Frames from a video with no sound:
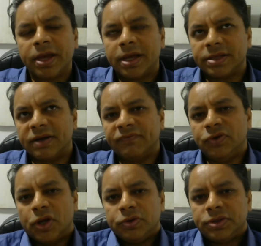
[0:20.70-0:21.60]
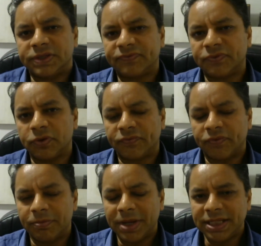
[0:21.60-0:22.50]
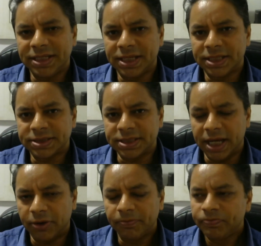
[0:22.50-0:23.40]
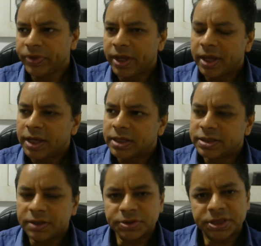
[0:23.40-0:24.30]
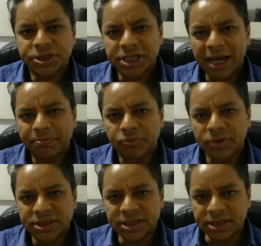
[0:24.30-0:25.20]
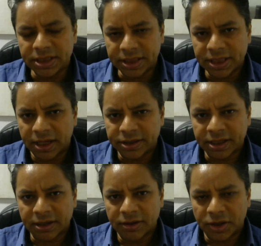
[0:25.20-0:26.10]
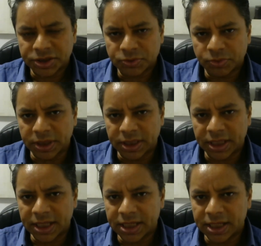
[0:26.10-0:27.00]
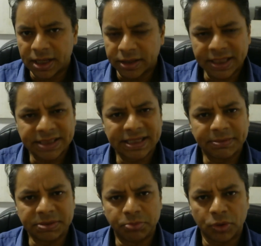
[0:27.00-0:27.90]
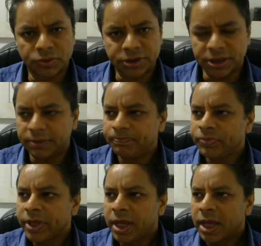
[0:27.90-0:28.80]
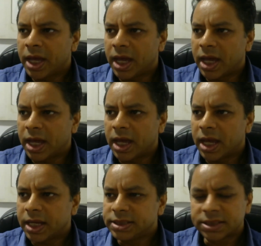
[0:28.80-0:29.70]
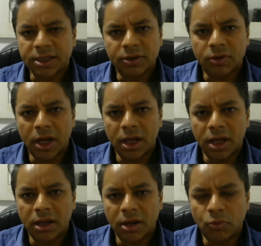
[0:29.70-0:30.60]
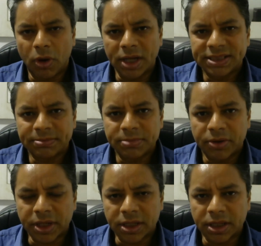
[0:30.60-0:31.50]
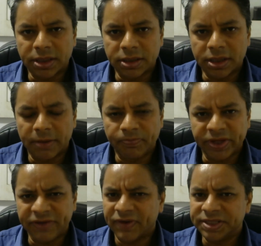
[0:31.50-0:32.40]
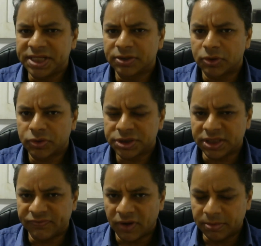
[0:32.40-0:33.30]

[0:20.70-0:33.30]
that I've noticed for many years now. There was a chap recently, I think last week, I think his name is Bolter. He's a white American evangelical Christian, if